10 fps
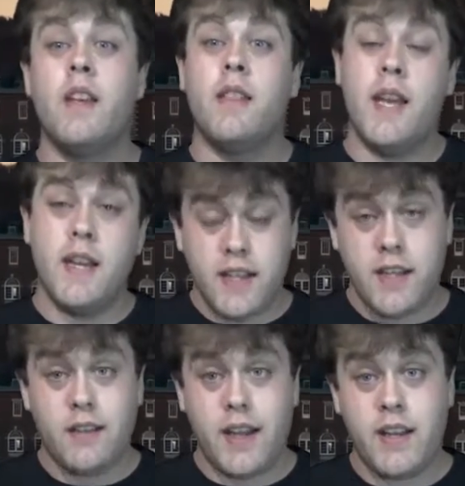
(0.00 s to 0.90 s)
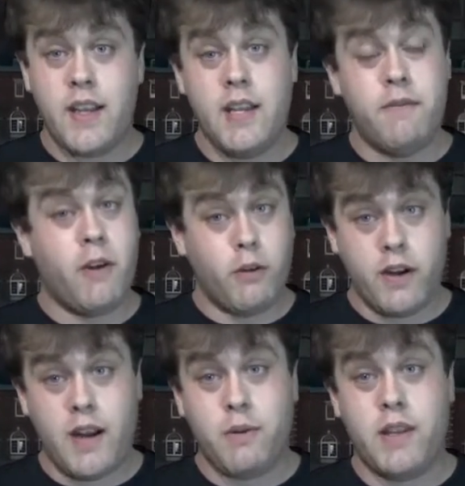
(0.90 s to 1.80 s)
Then, a year later, he followed
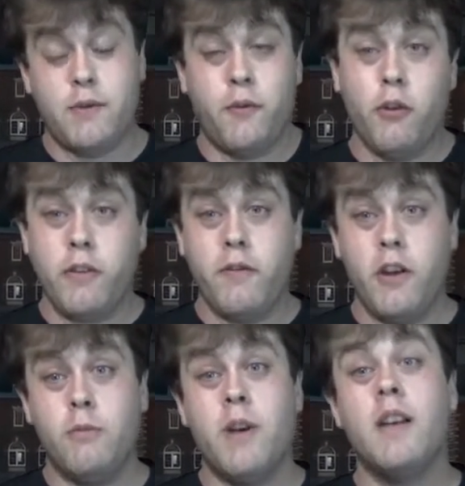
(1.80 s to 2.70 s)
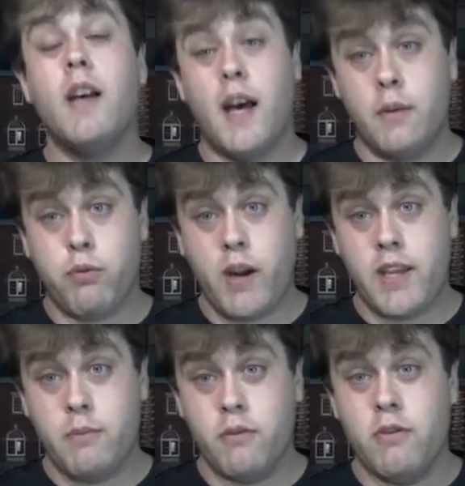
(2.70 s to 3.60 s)
it up with his fourth film,
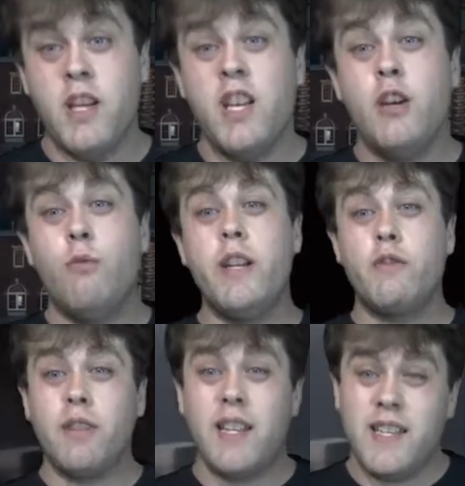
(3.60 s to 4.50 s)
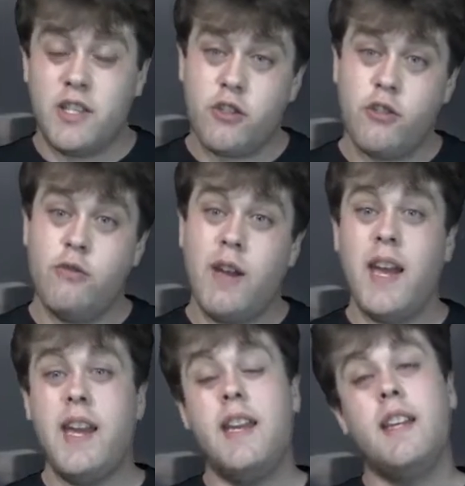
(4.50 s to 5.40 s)
Unbreakable, which released to
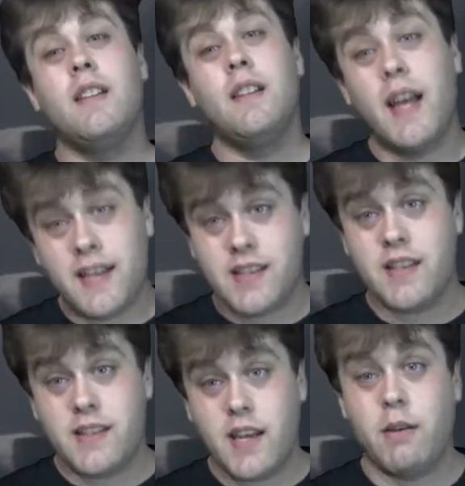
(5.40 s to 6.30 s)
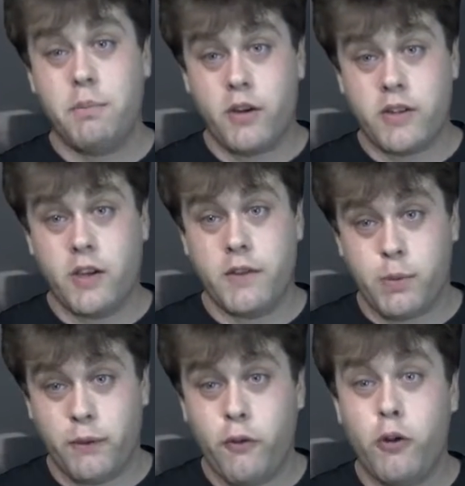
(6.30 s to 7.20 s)
a less than stellar box office
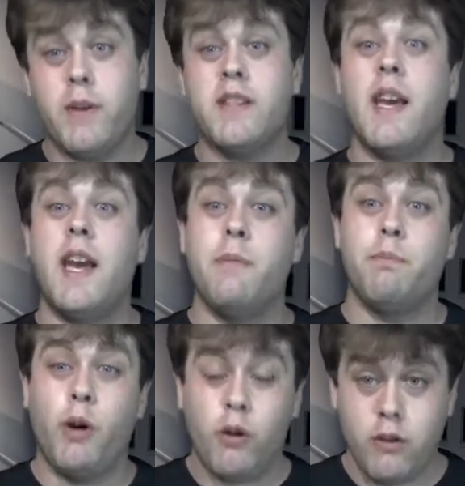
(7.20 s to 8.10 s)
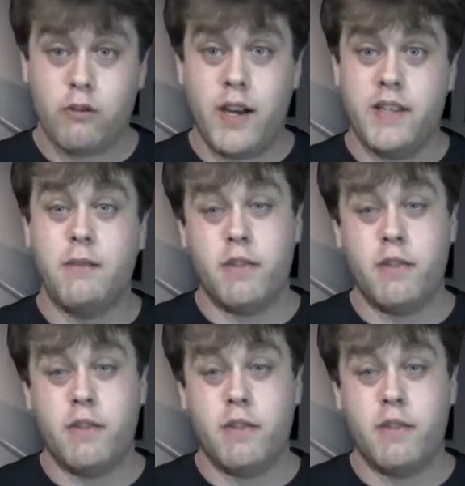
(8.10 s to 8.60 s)
performance and polarizing